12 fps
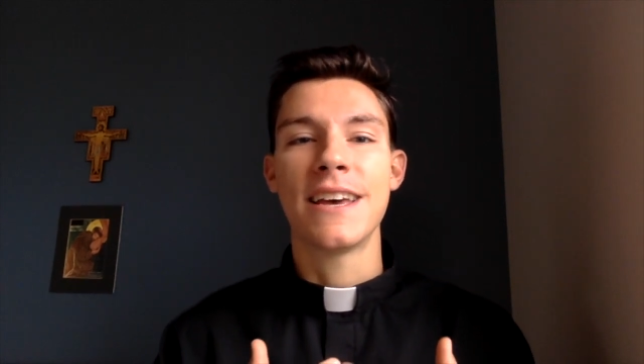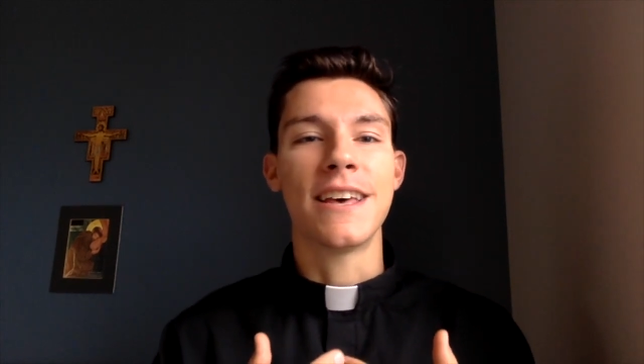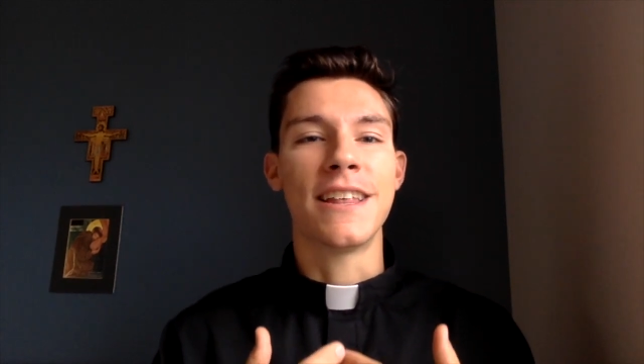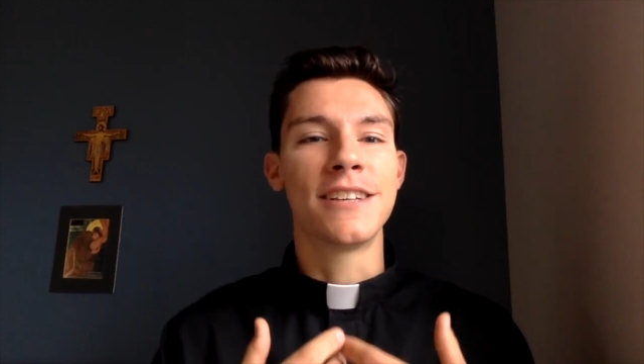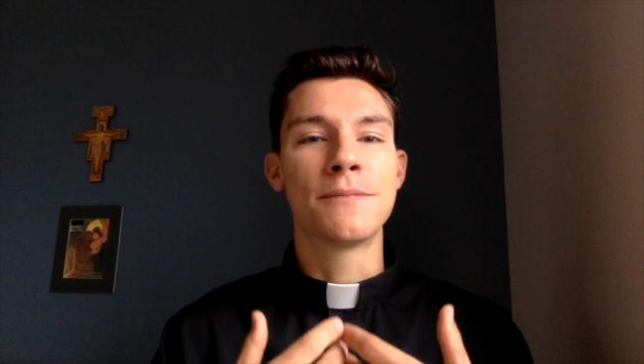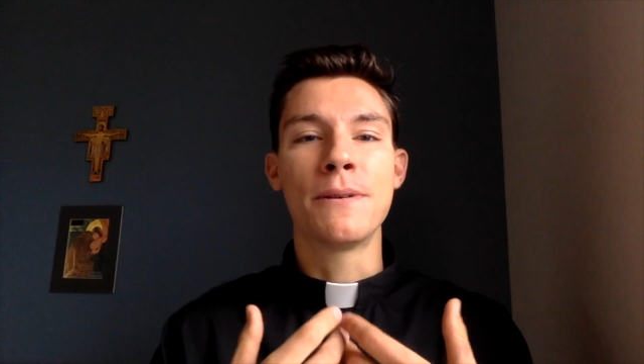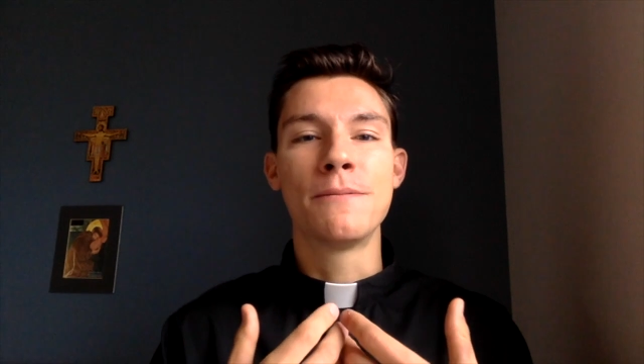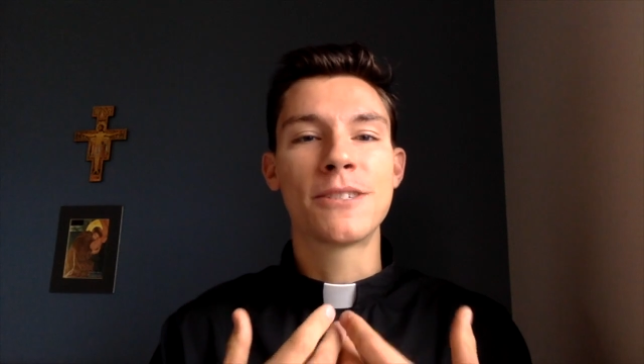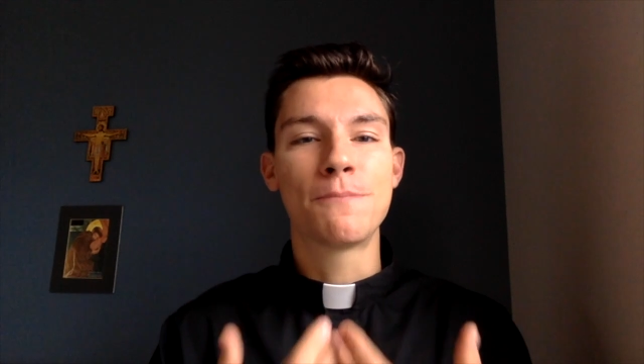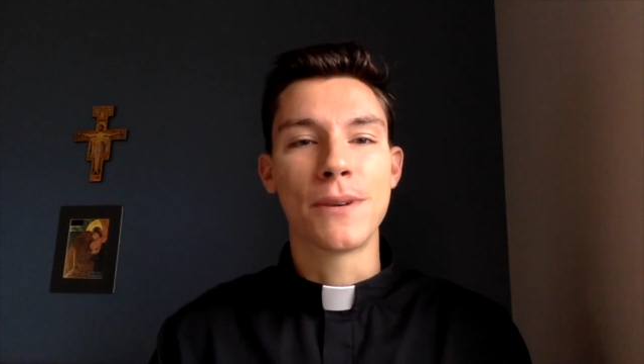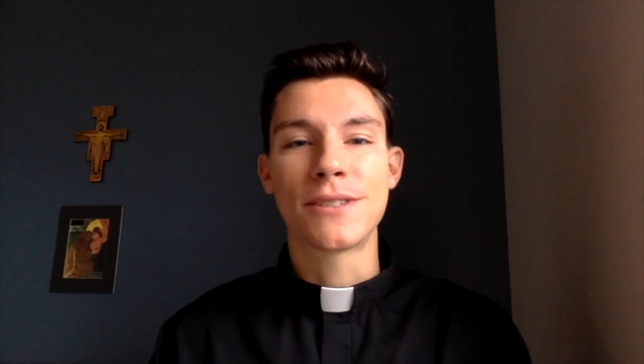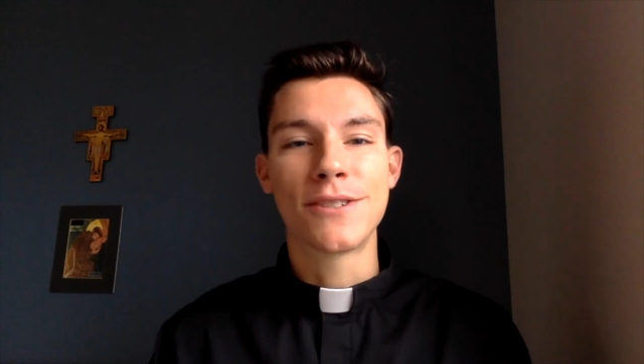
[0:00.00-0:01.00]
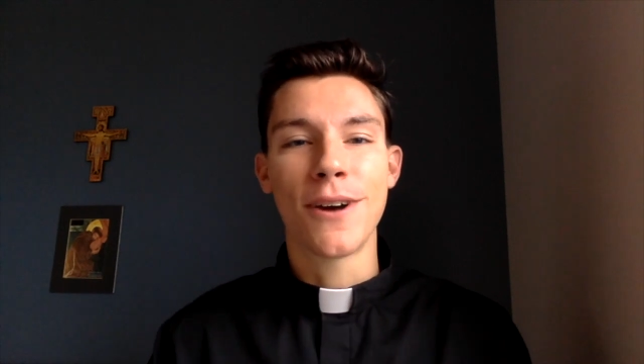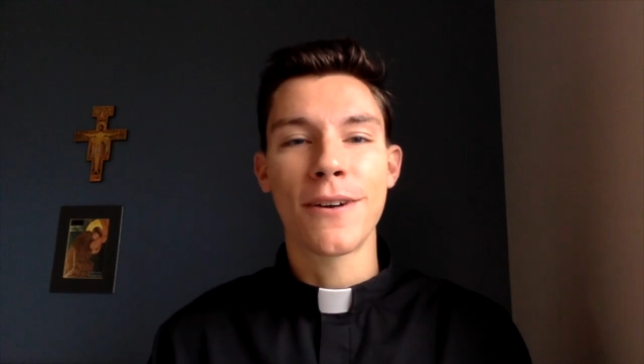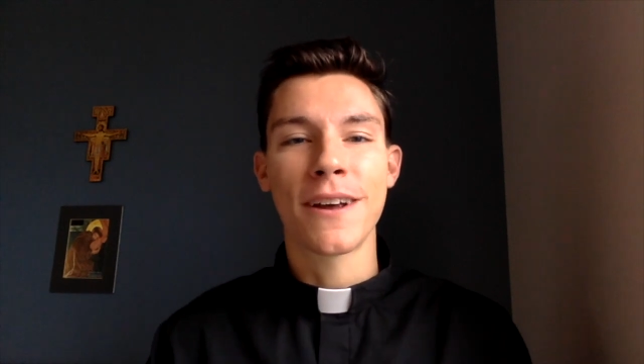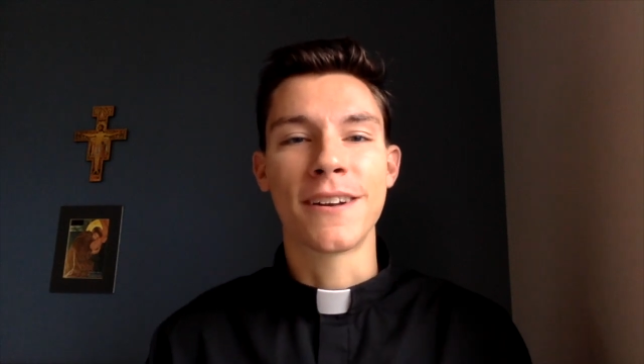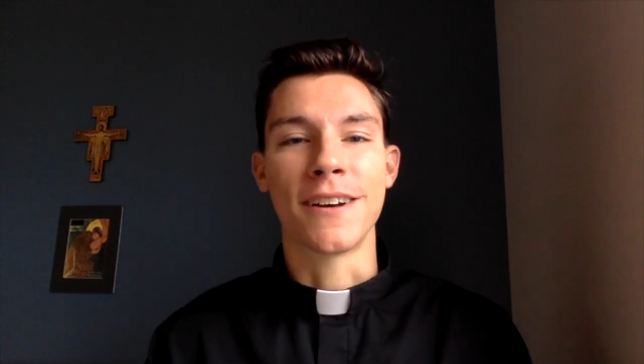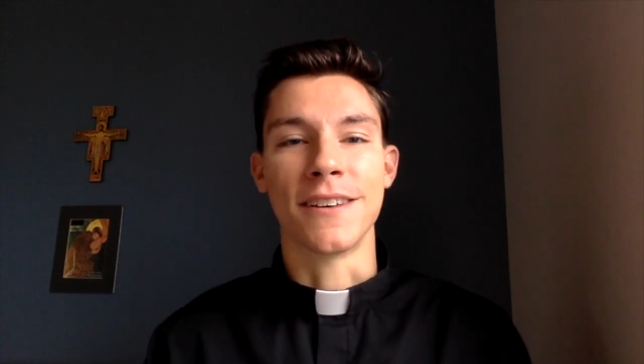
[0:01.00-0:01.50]
that has been bestowed
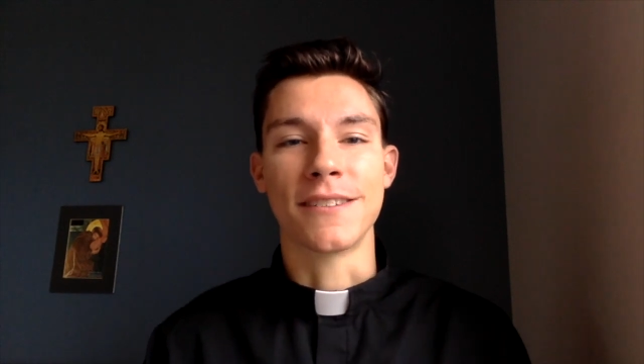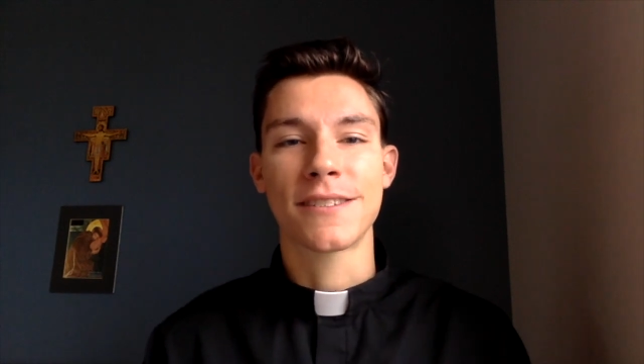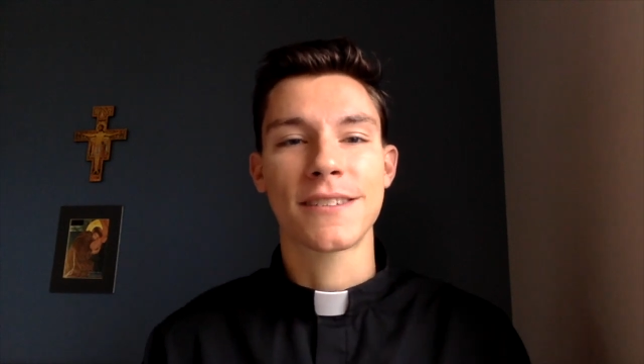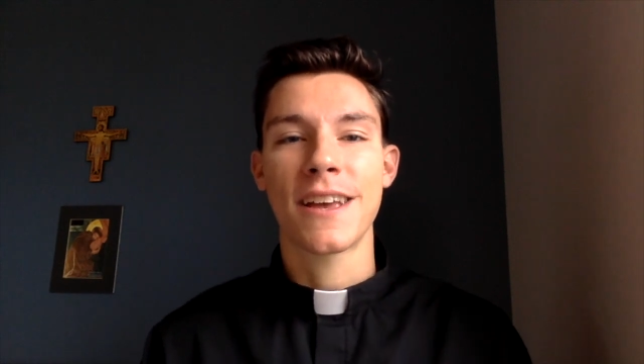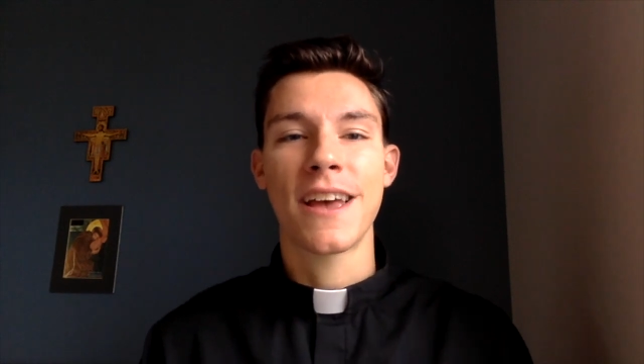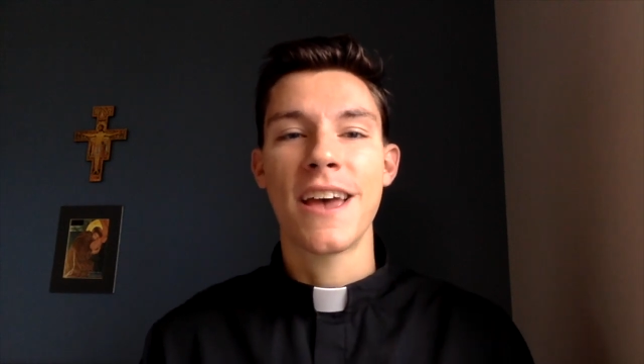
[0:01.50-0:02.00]
on us,